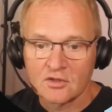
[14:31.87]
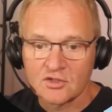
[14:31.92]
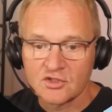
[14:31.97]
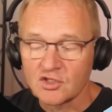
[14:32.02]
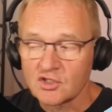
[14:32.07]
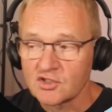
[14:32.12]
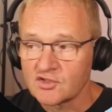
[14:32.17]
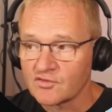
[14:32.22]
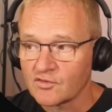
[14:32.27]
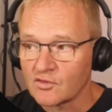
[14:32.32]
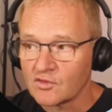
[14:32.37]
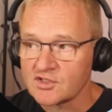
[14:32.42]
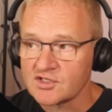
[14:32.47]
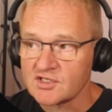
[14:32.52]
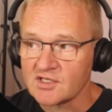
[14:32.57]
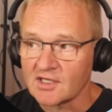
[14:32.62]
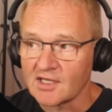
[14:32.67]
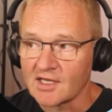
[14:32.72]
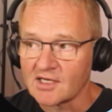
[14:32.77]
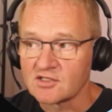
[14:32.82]
Search for and
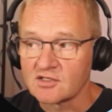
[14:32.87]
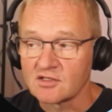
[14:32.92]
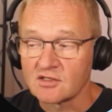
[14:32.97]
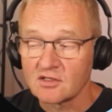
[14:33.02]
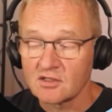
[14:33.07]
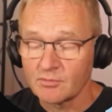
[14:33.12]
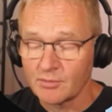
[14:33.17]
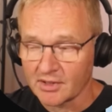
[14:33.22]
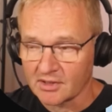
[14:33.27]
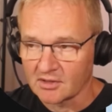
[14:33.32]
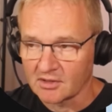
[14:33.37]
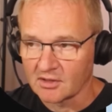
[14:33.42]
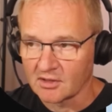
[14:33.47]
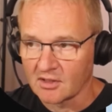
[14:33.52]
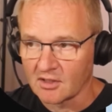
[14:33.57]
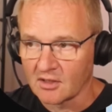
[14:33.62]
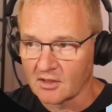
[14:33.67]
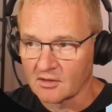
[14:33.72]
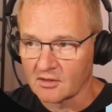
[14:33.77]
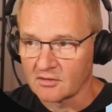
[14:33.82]
select the button
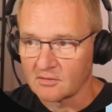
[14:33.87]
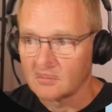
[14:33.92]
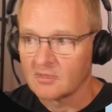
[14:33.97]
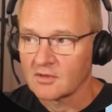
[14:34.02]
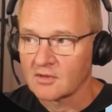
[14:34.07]
card.